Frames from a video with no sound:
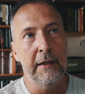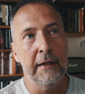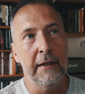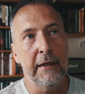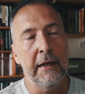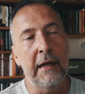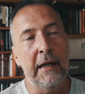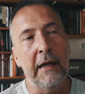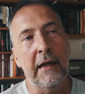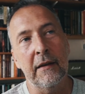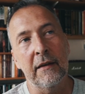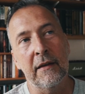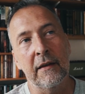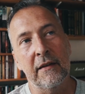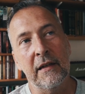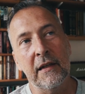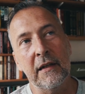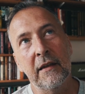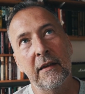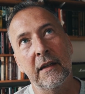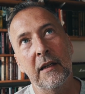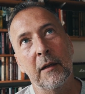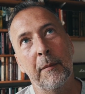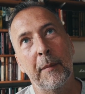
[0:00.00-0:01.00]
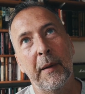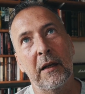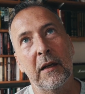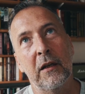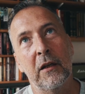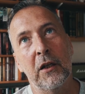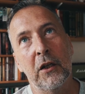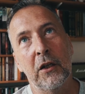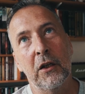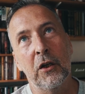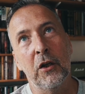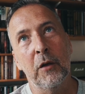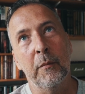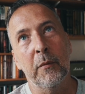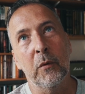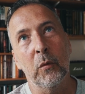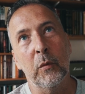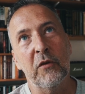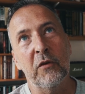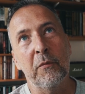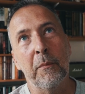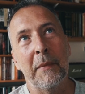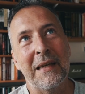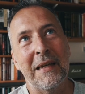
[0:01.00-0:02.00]
And the second thing about humor,
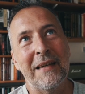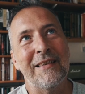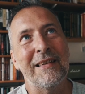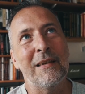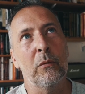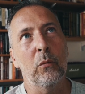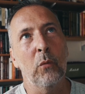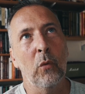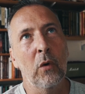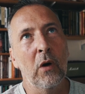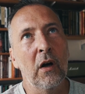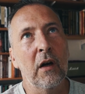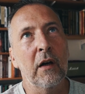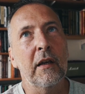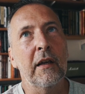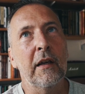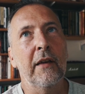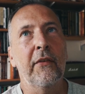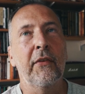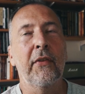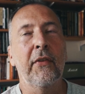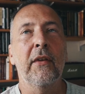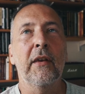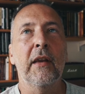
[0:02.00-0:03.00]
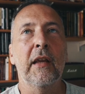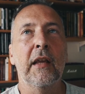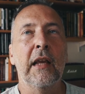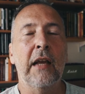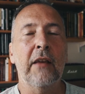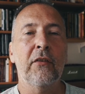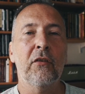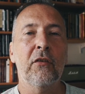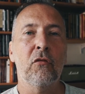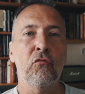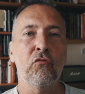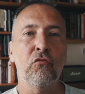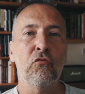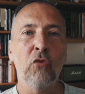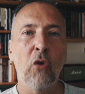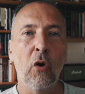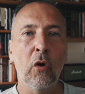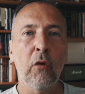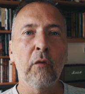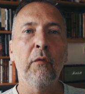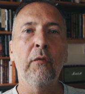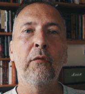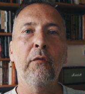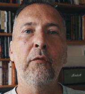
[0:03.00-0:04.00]
which makes it work, is that it has to
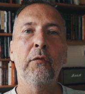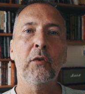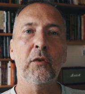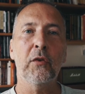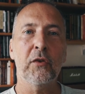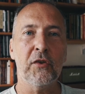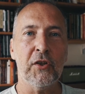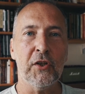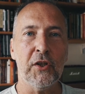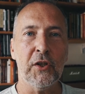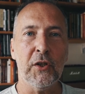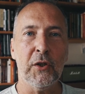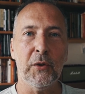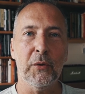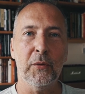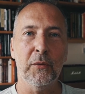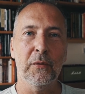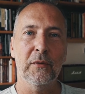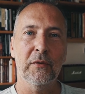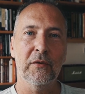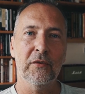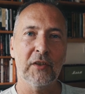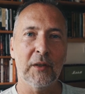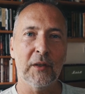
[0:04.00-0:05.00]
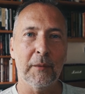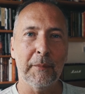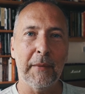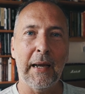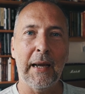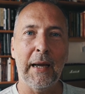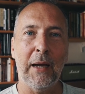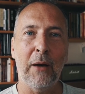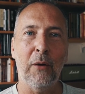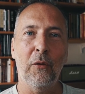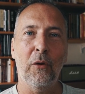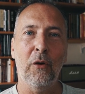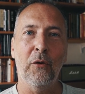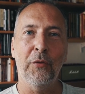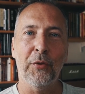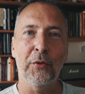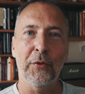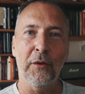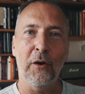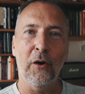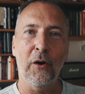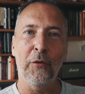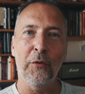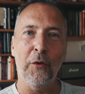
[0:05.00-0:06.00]
wrong foot you somehow on,
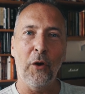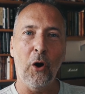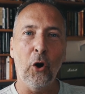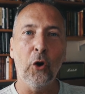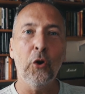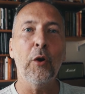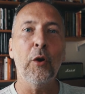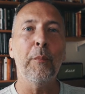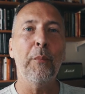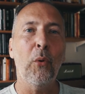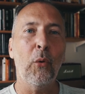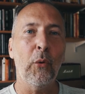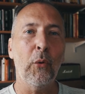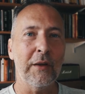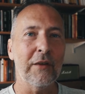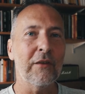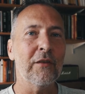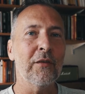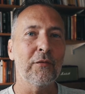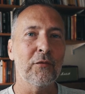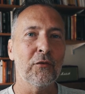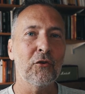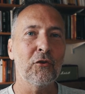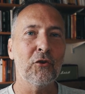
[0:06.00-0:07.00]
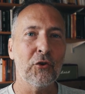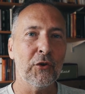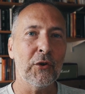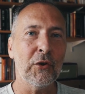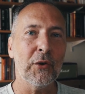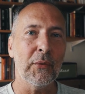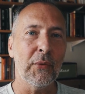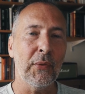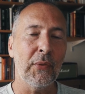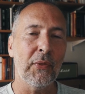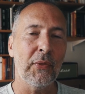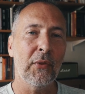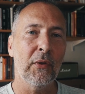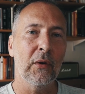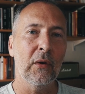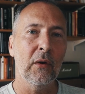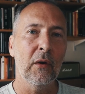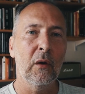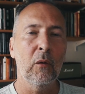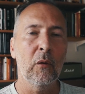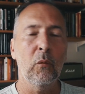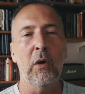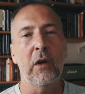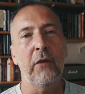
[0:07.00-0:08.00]
on, on a point of truth.
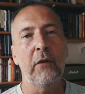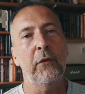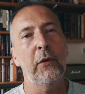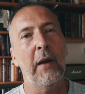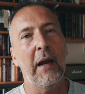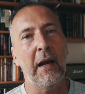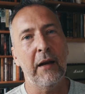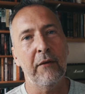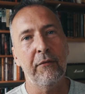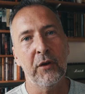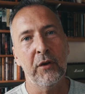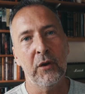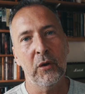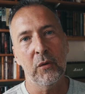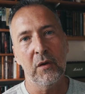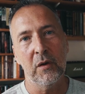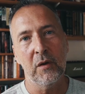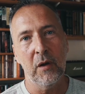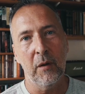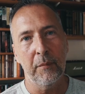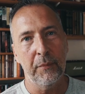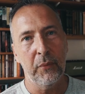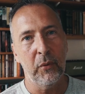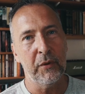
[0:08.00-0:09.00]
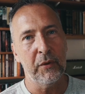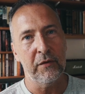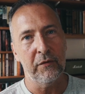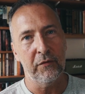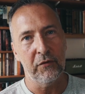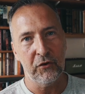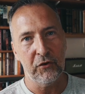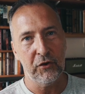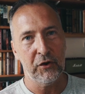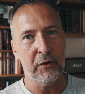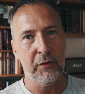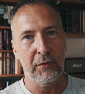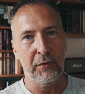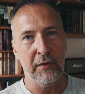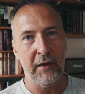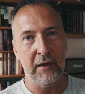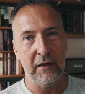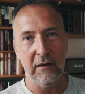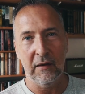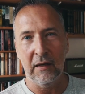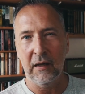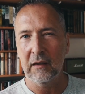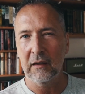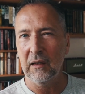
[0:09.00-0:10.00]
Well, if you have no point of truth,
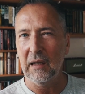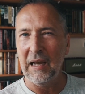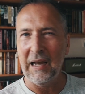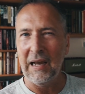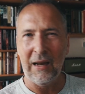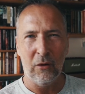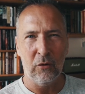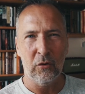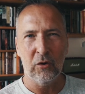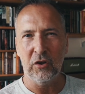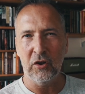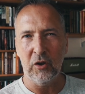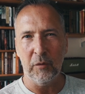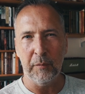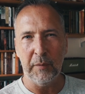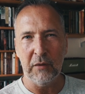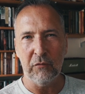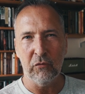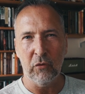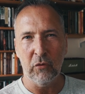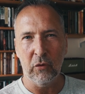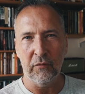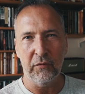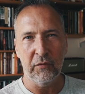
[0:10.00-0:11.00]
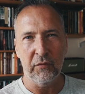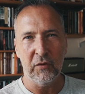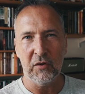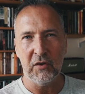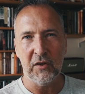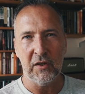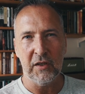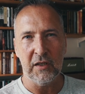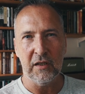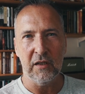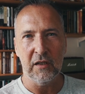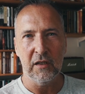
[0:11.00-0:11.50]
then how can you be wrong footed?